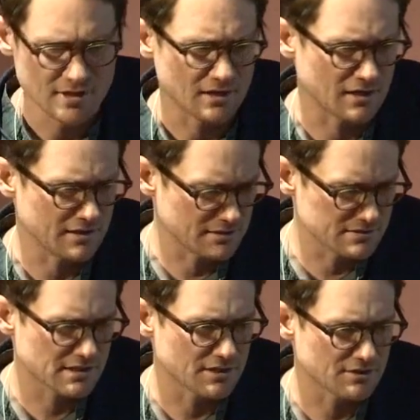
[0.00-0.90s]
and
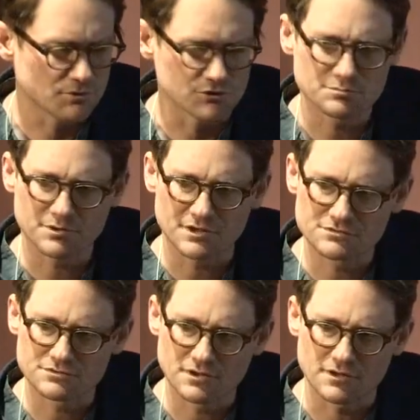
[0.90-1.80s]
has gotten the most
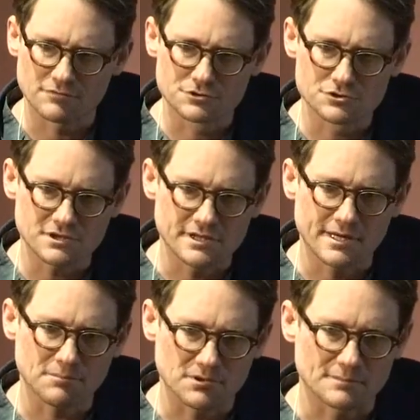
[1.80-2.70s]
press for treating
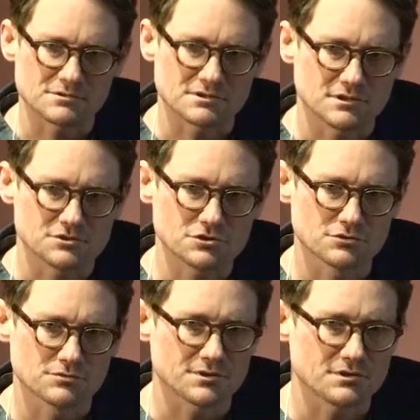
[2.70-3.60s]
epilepsy in
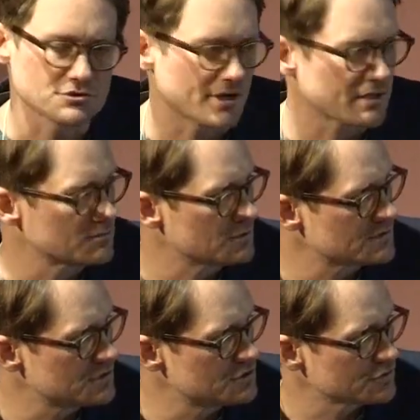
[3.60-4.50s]
children with intractable
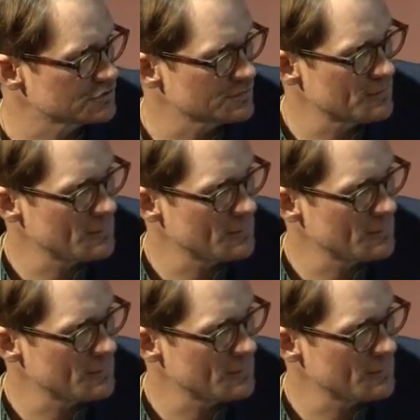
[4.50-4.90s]
seizures.